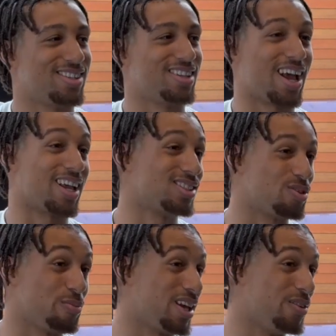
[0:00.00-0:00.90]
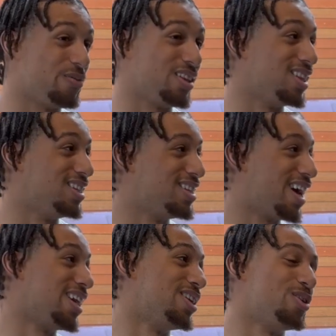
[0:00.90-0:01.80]
I guess they're made in Finland. I
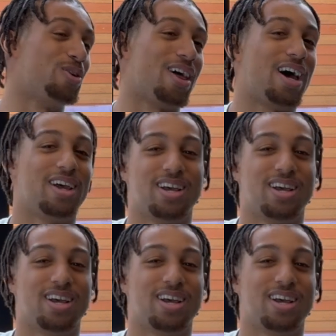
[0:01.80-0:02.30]
didn't know that.